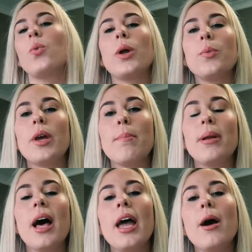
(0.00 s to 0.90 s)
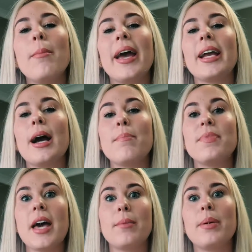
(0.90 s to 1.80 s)
when we apply our
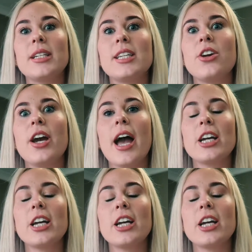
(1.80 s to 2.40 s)
makeup, that bacteria